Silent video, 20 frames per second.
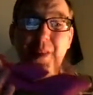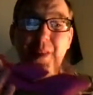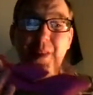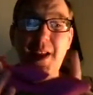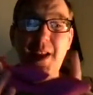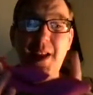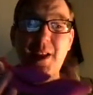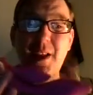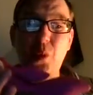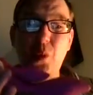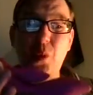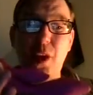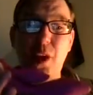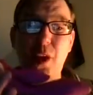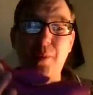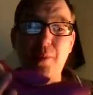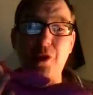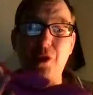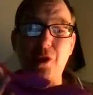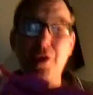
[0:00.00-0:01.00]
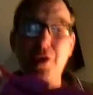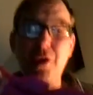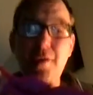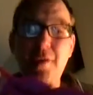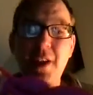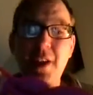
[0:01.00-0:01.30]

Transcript: It is waterproof.